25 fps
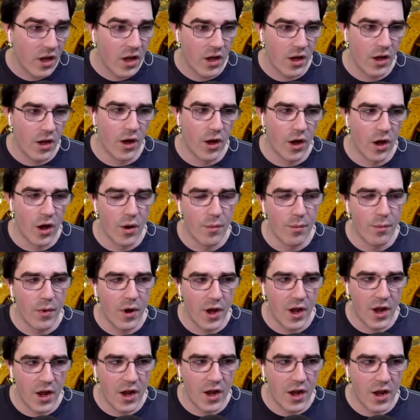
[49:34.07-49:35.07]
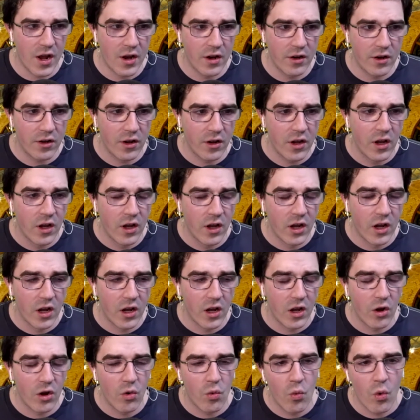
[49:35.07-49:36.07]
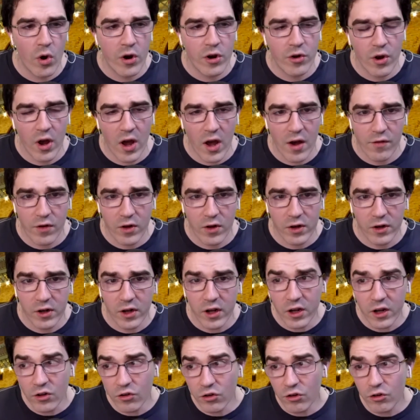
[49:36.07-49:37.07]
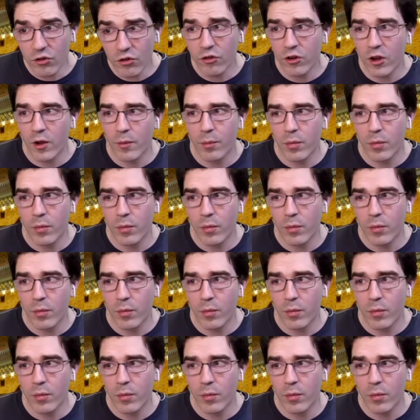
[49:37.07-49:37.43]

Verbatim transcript: Um, and when you have an internship,